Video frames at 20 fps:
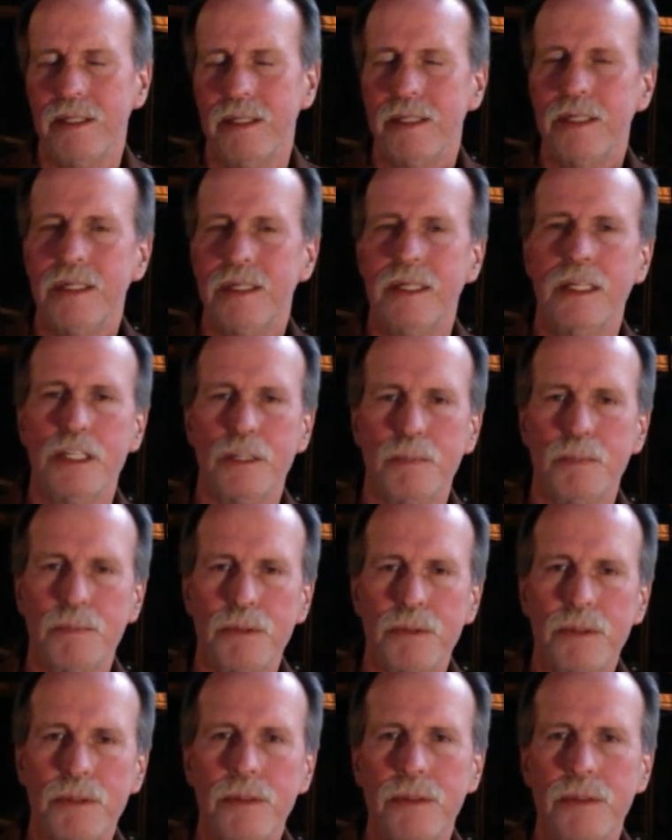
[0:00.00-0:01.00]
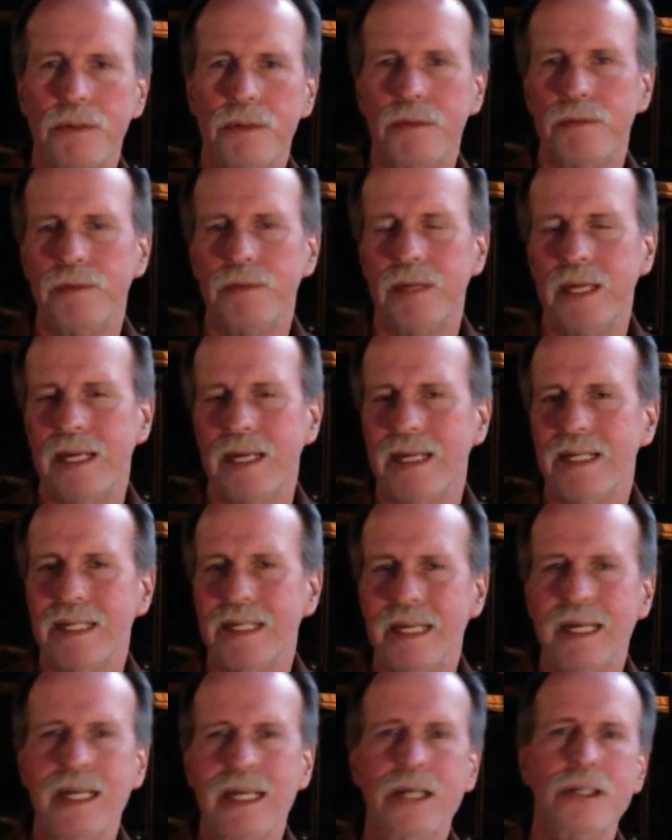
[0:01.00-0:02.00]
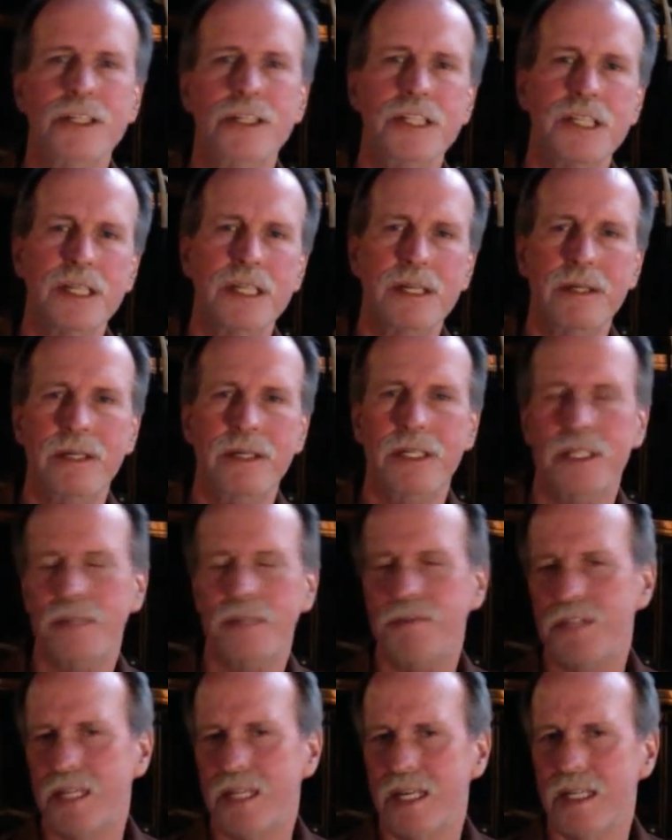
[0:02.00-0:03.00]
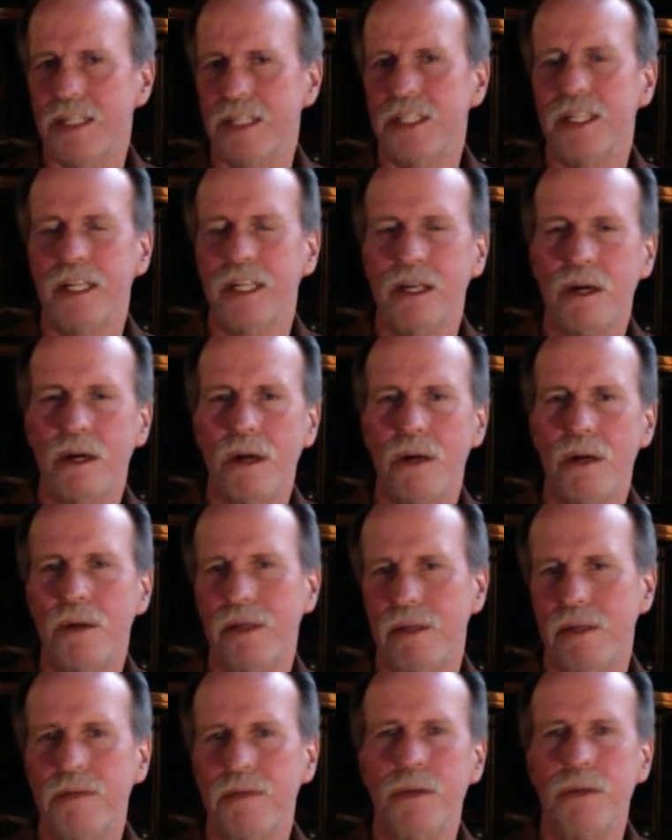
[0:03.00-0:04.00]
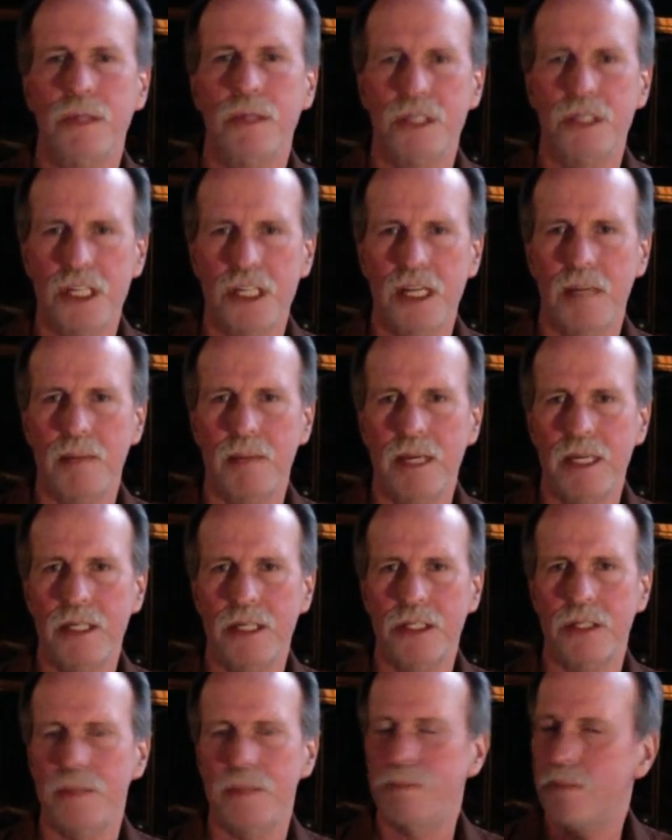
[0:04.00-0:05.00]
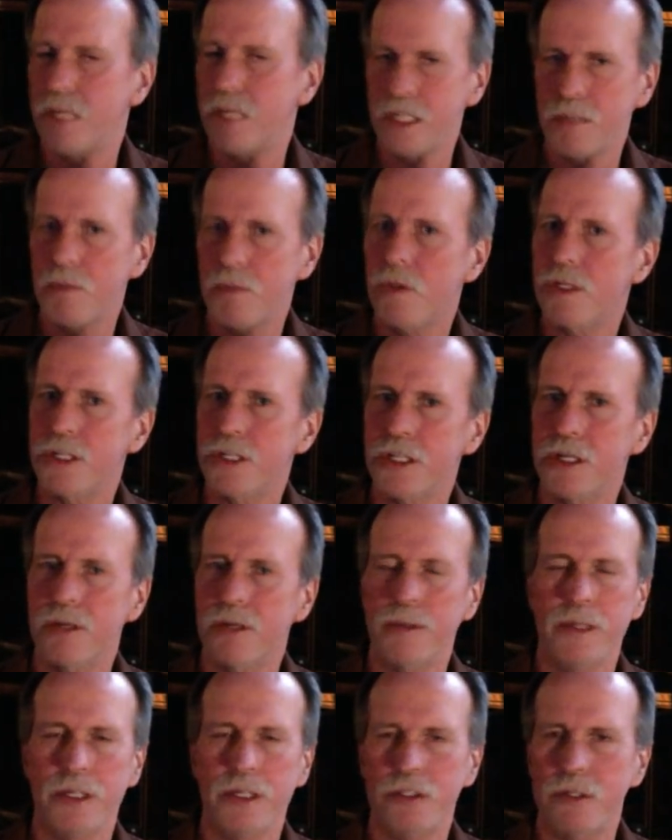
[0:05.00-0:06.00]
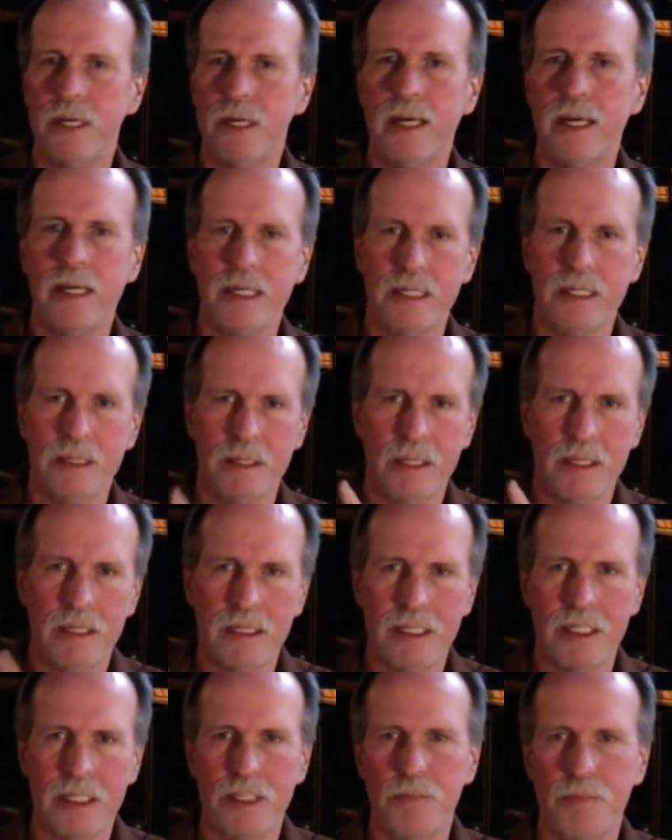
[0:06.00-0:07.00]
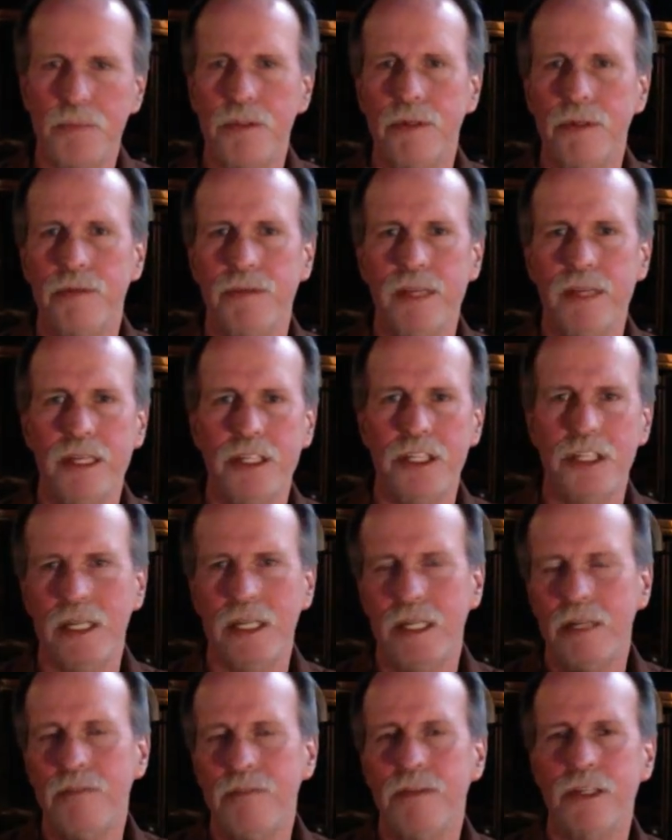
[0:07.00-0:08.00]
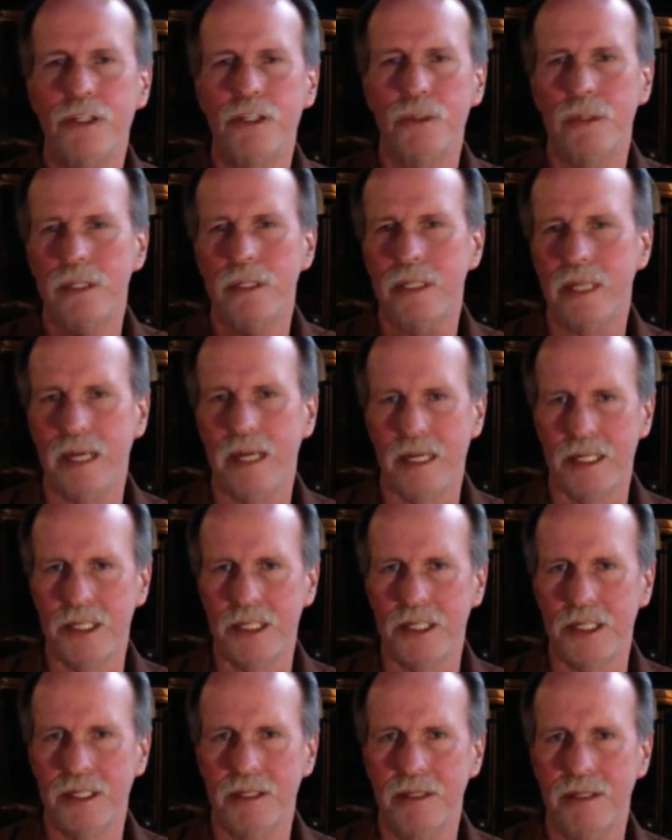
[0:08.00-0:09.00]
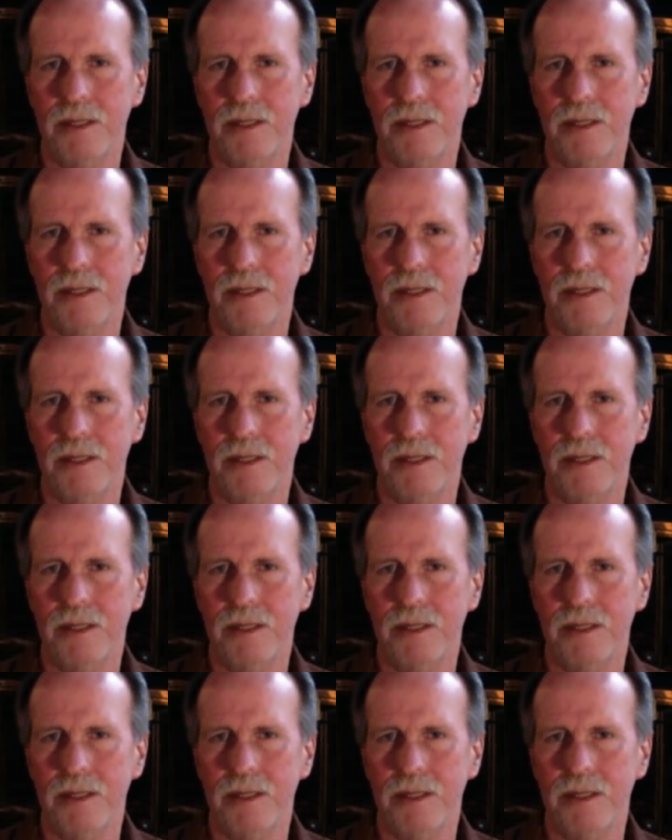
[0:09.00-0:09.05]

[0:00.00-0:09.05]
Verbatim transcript: to disprove an entire series of tests that all give you the same answer, much more so than trying to disprove each individual test